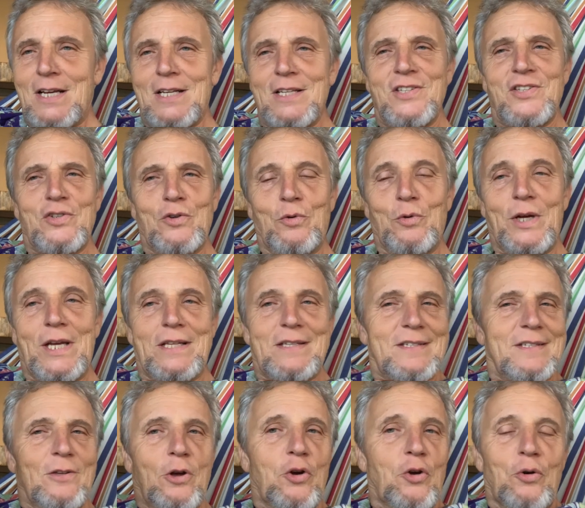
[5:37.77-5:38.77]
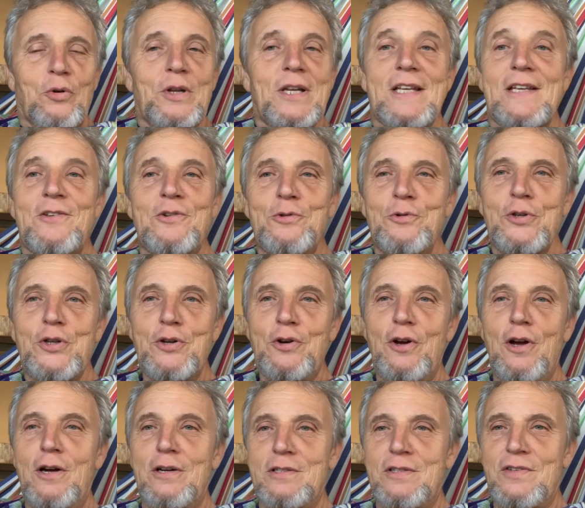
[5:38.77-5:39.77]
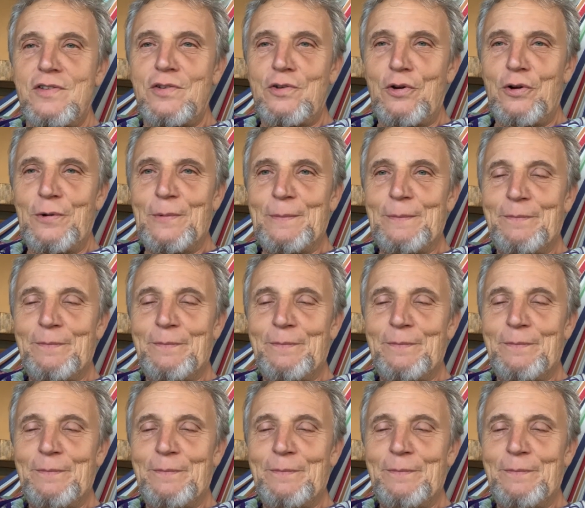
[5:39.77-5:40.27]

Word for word: So it's not only you, your heart song.